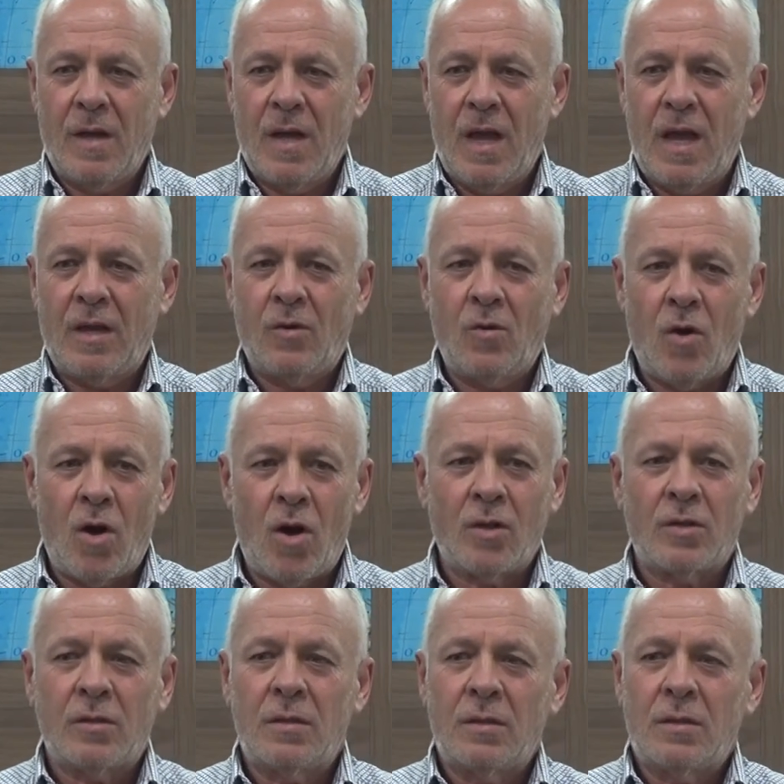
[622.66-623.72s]
And
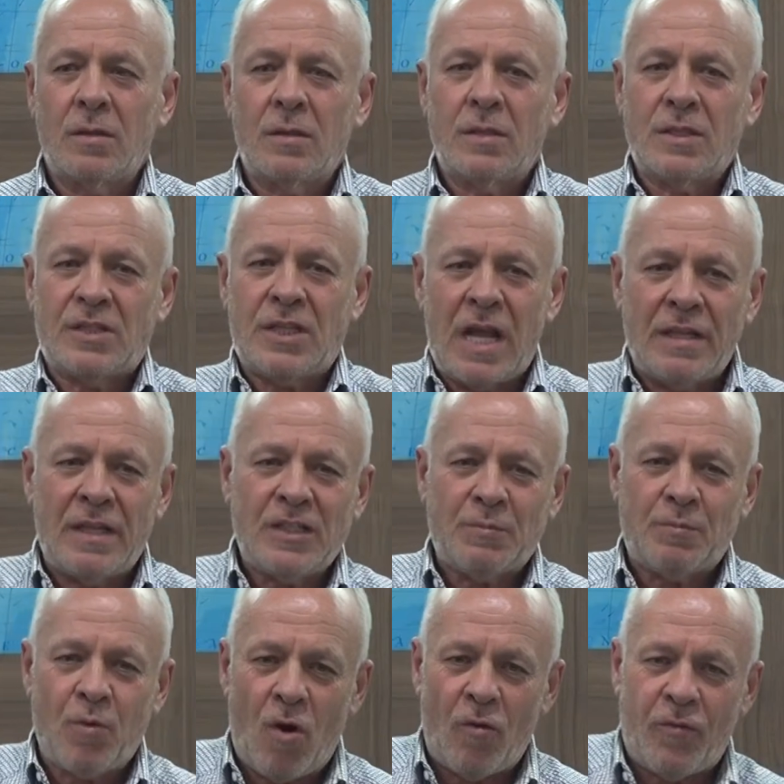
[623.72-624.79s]
God sent his
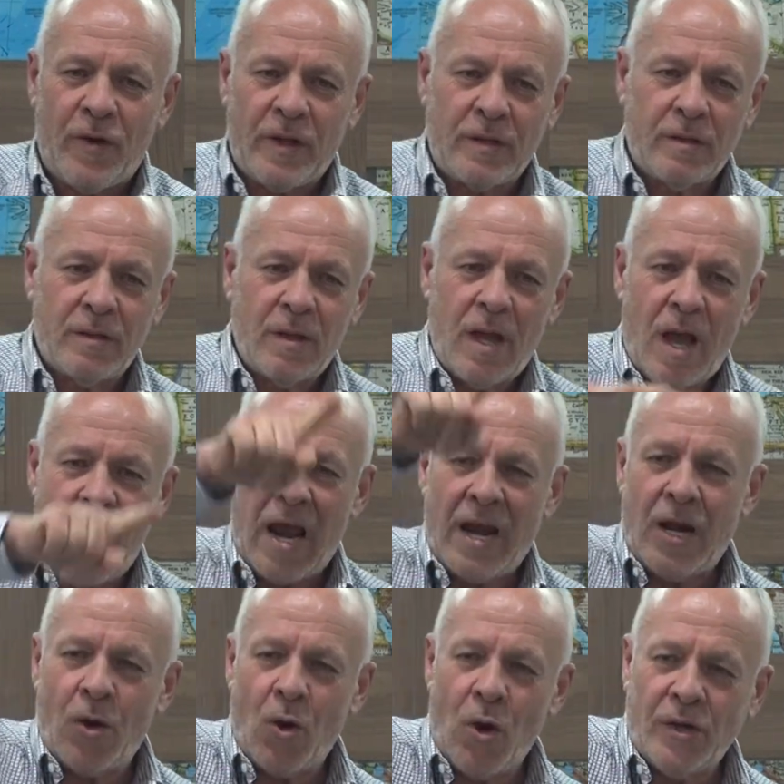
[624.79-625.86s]
prophet and
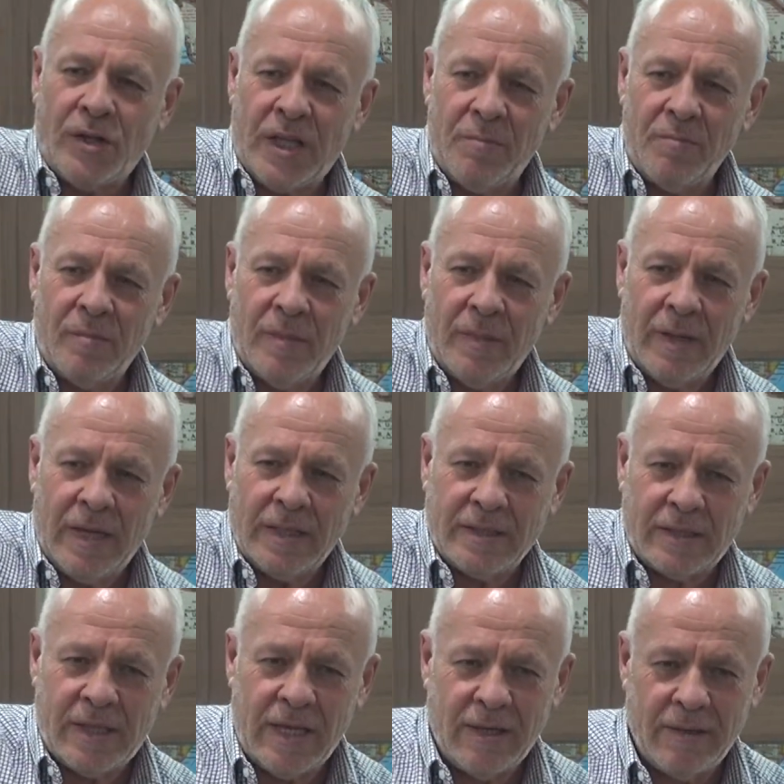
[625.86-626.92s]
anointed him as
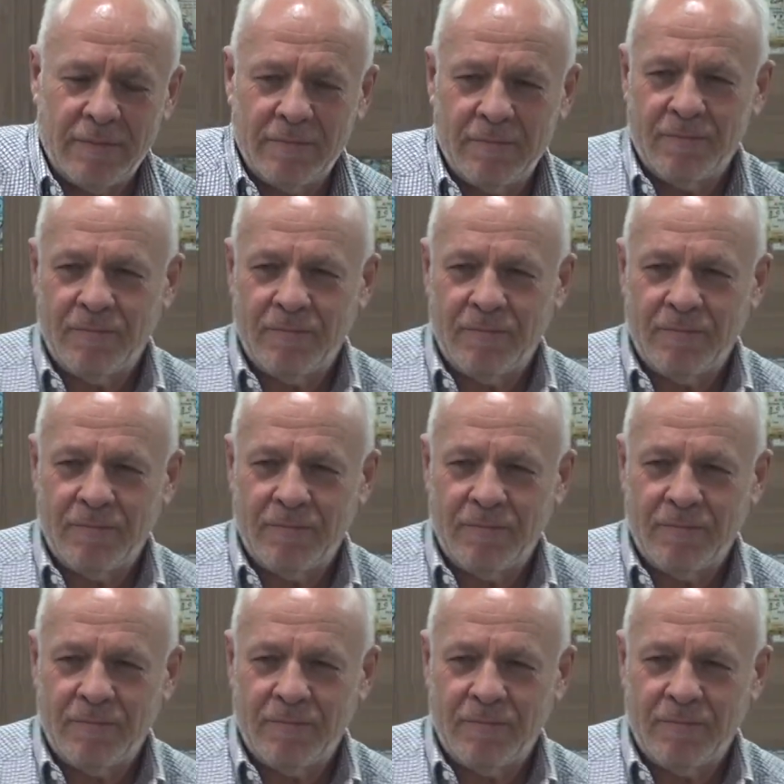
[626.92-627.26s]
king.